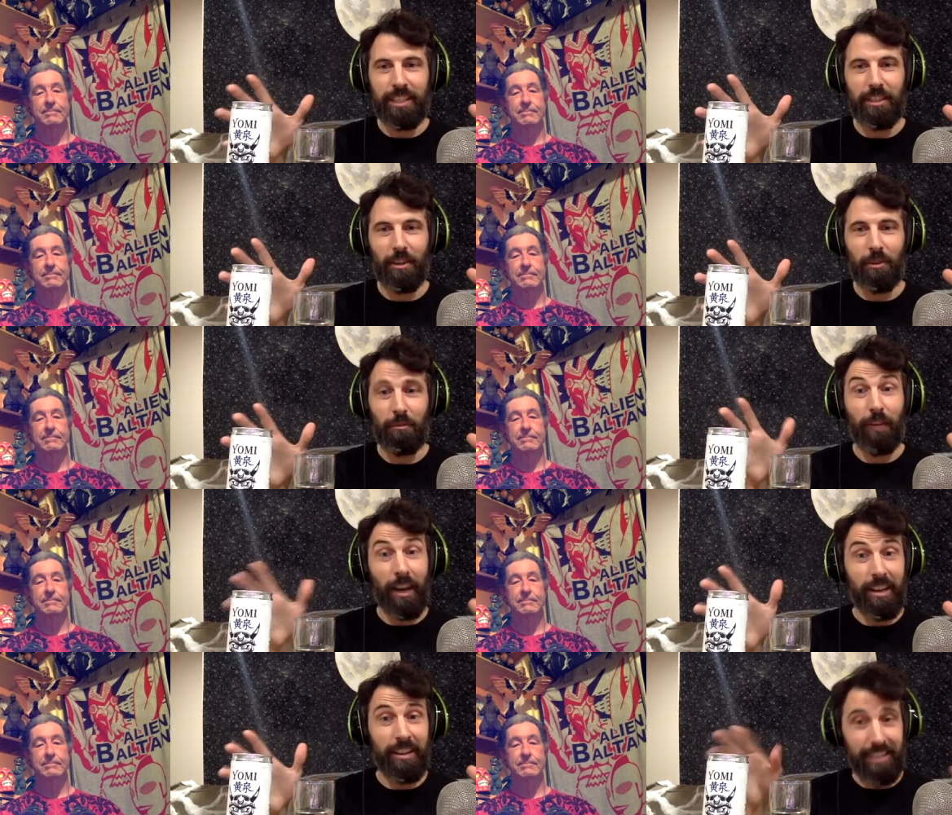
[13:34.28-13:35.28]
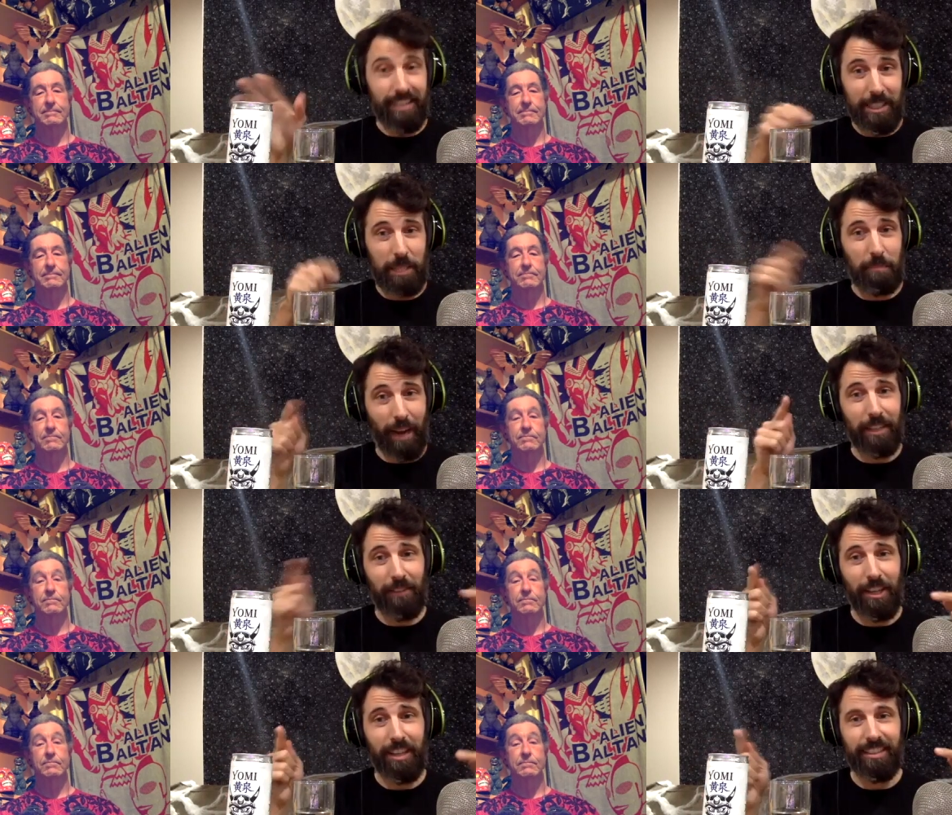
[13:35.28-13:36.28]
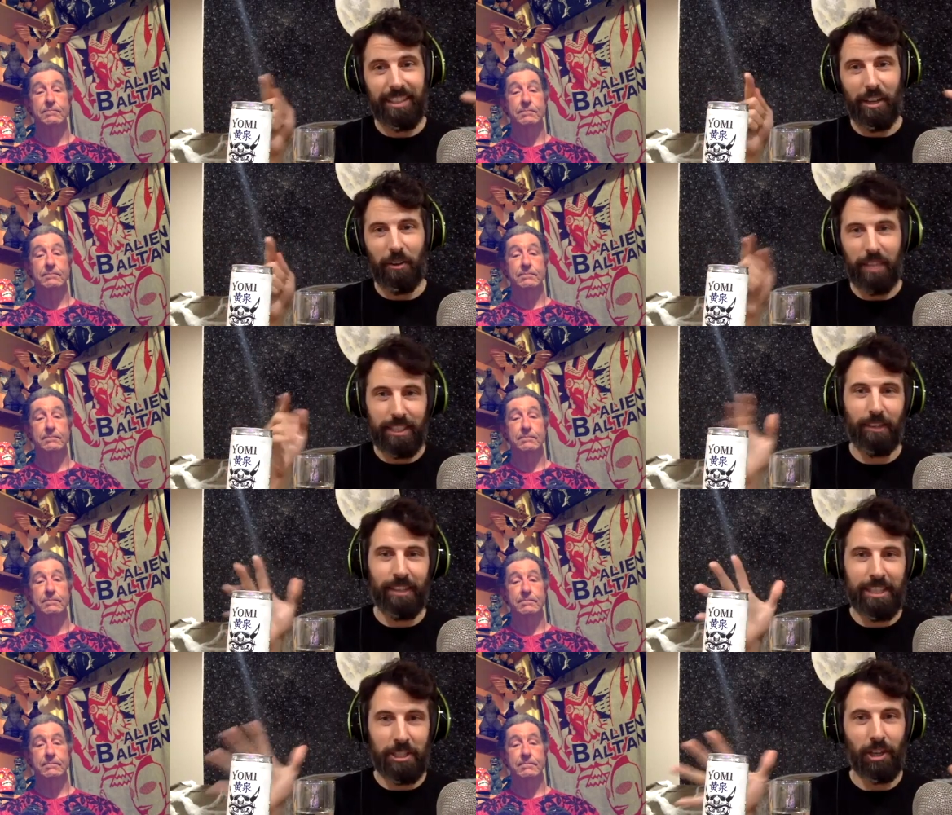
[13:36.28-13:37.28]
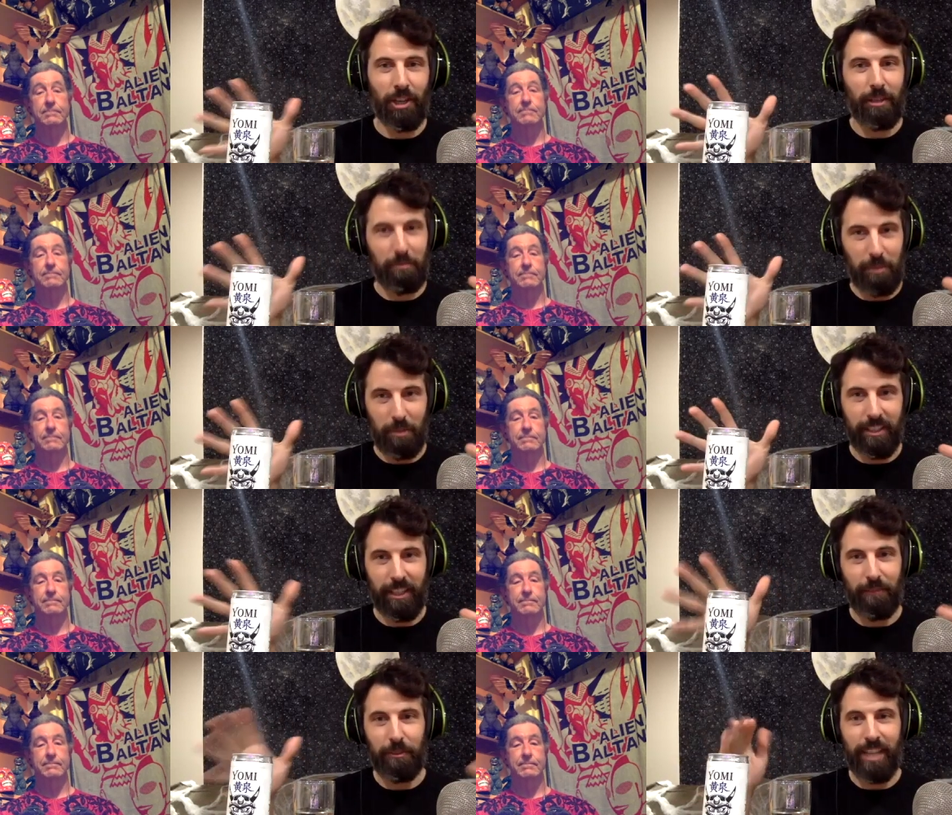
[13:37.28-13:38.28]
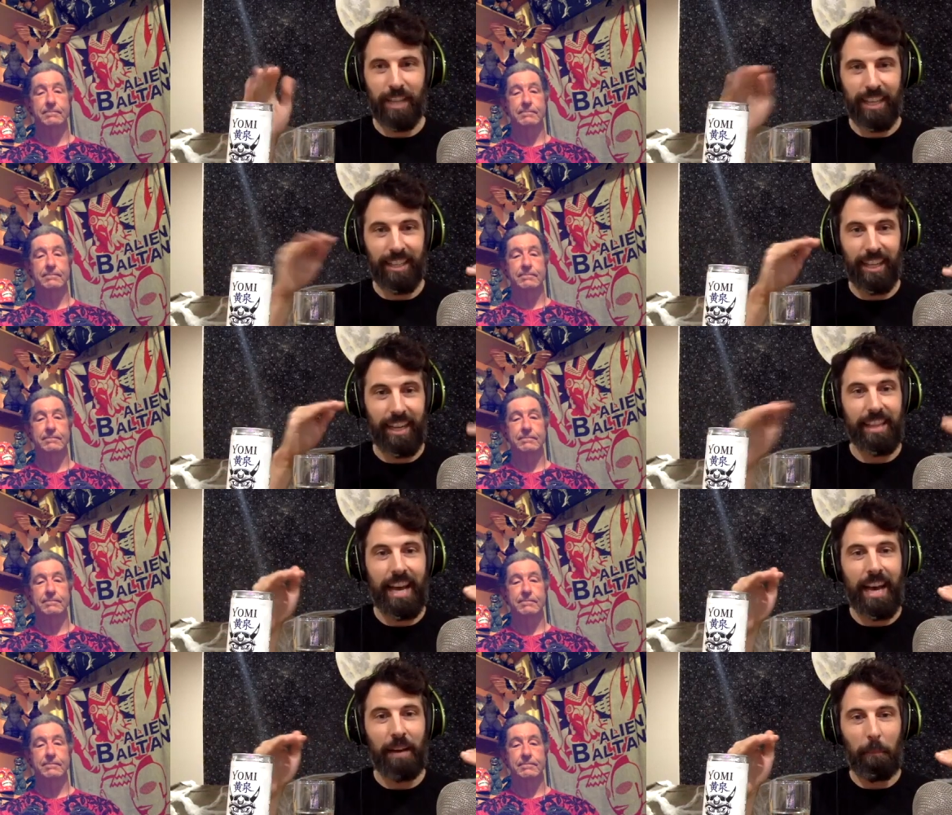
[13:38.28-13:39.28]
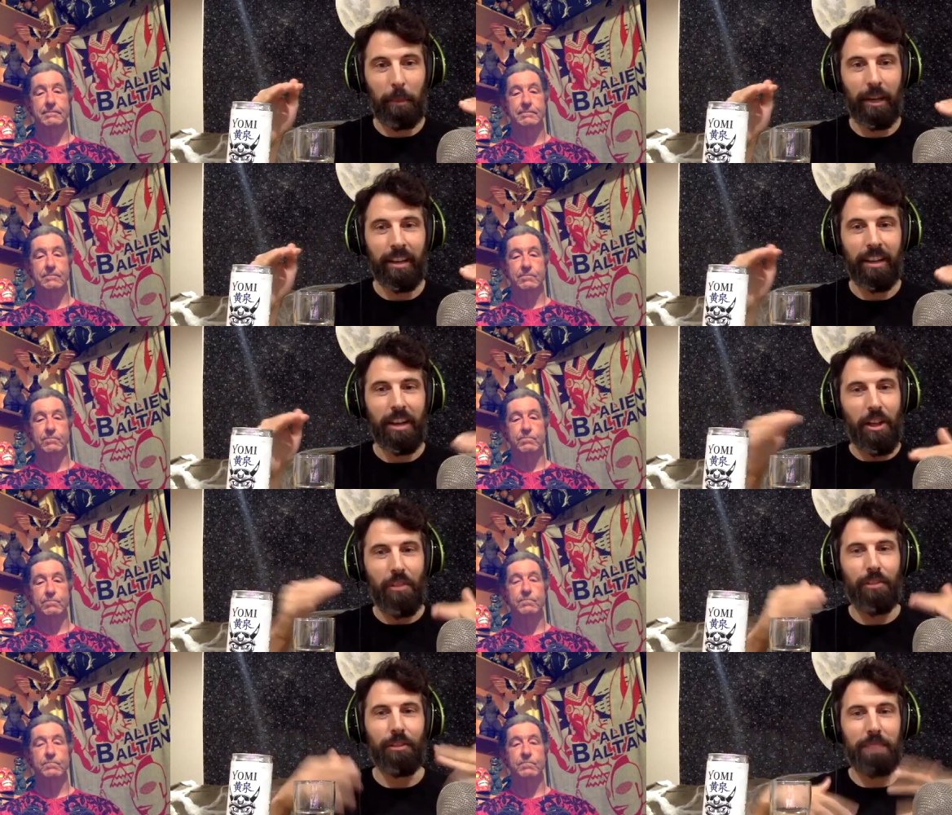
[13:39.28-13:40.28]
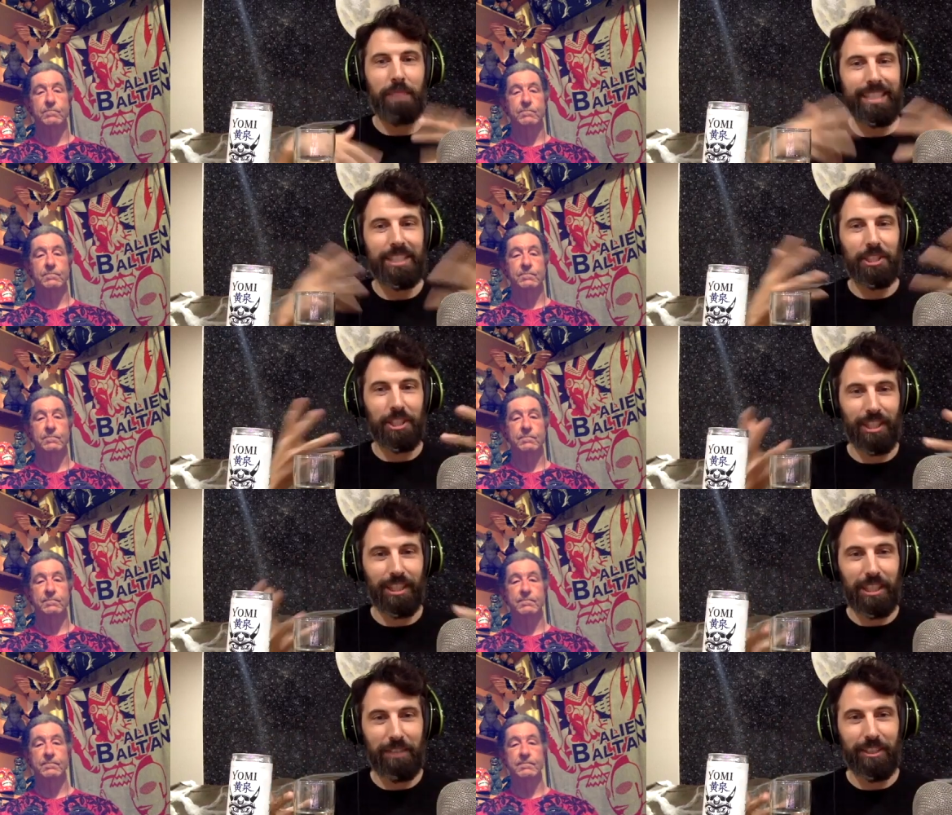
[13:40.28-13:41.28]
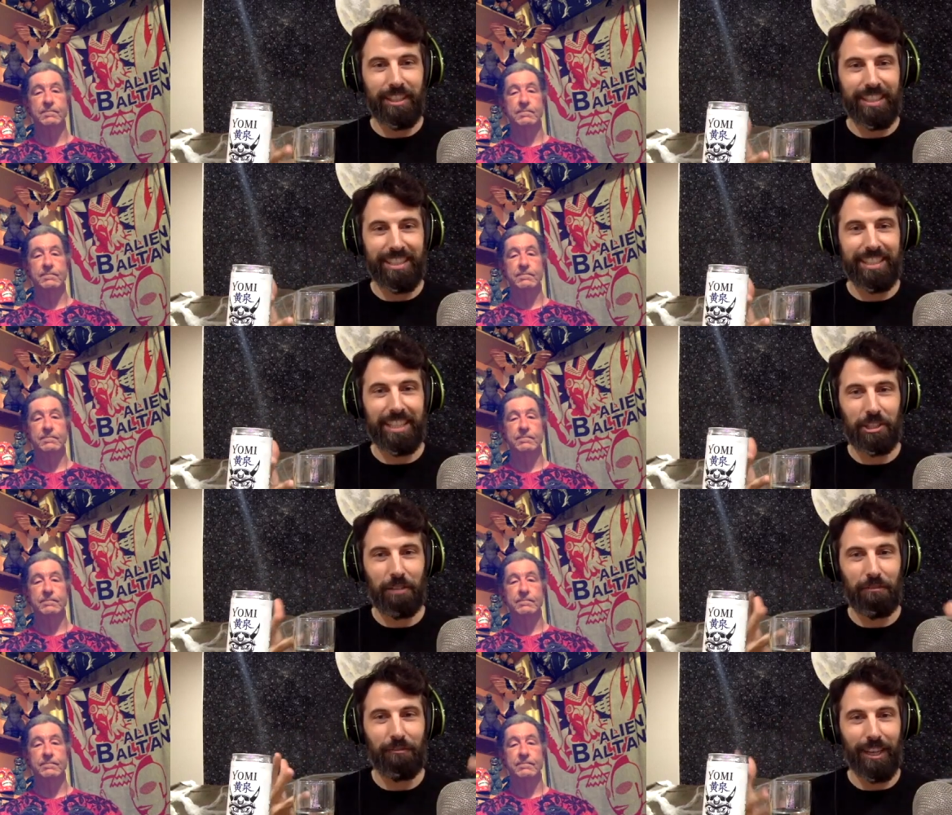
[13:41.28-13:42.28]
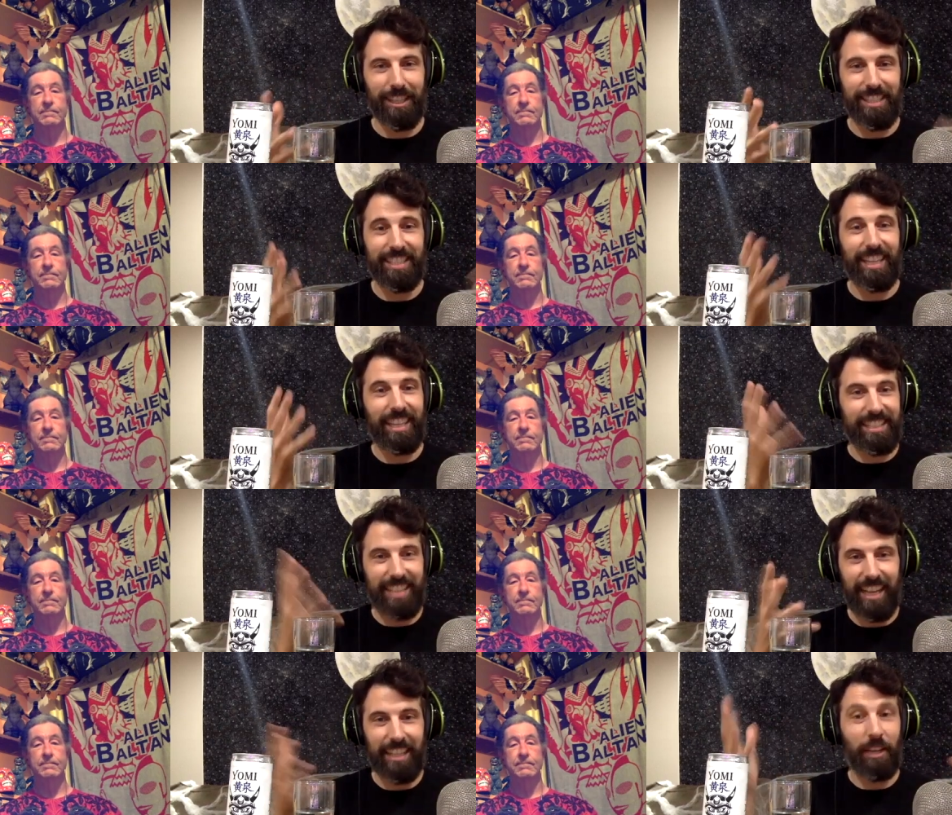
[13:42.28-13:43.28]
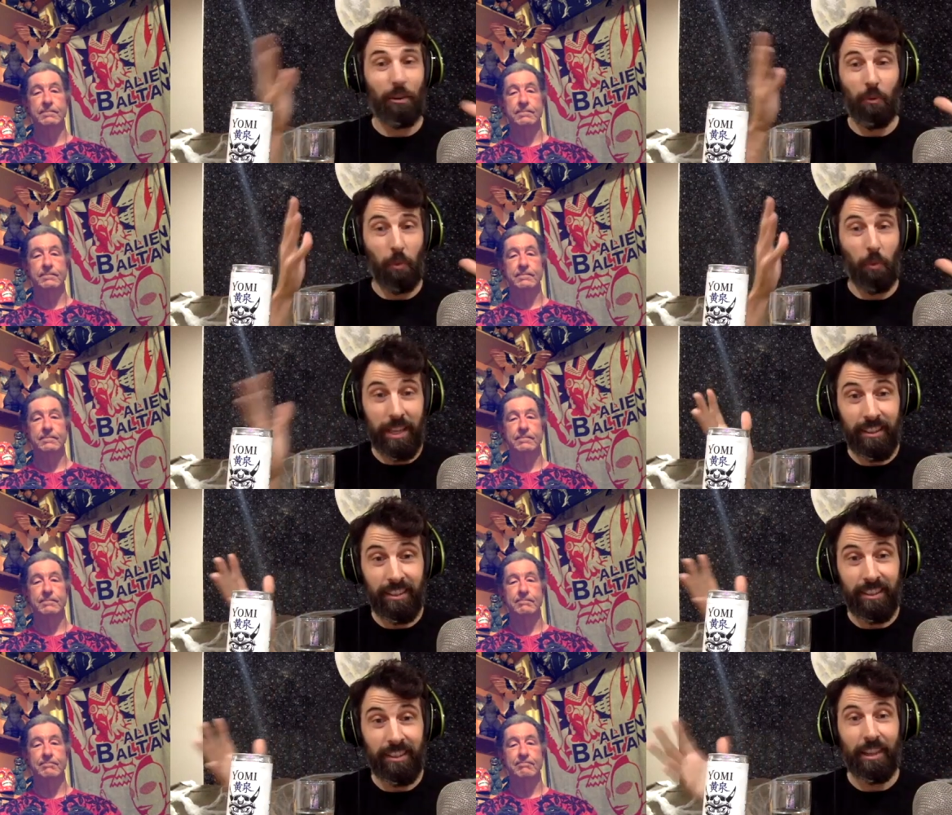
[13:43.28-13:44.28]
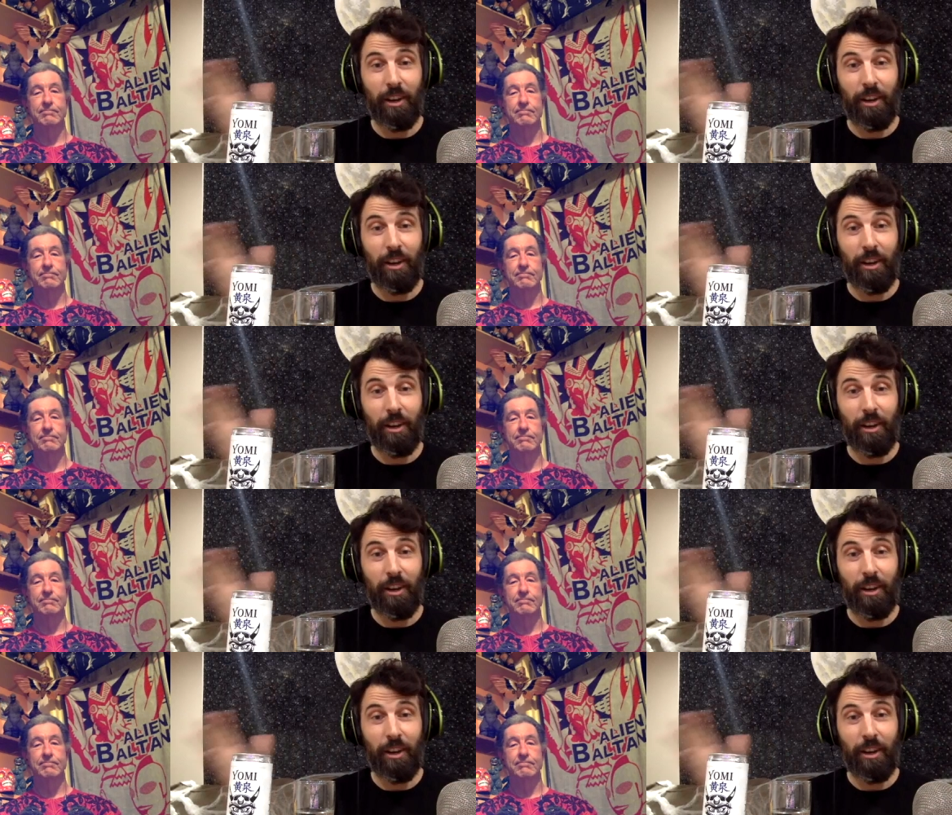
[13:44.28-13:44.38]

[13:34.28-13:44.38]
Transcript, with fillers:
Speaker 1: so fun in spite of all, it's a very dark movie if you take it like that, but the message is delivered in such a fun, psychedelic, weird